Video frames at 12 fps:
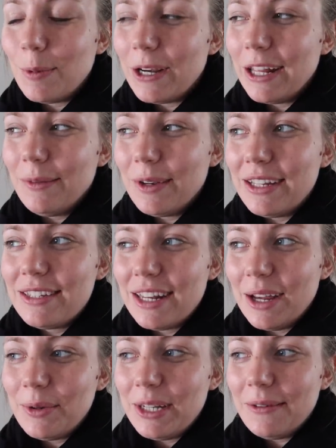morning when I
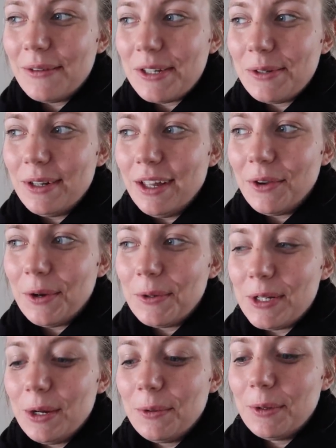said I would never do another
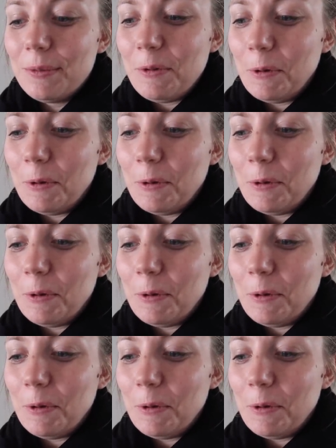hotel room